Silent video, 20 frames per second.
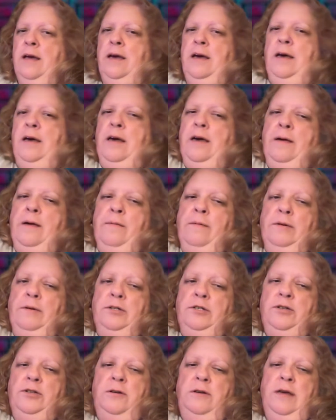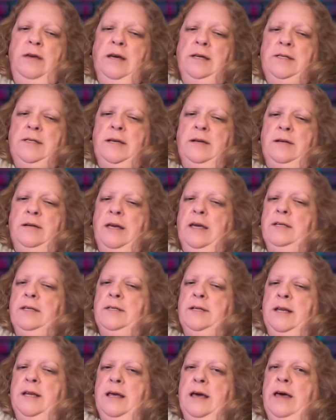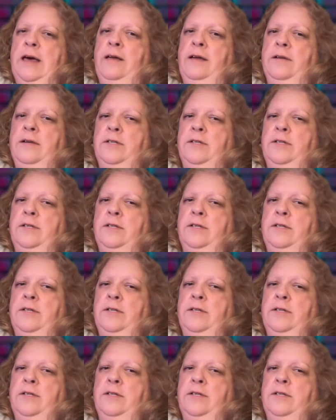I'll show you guys how to get to that.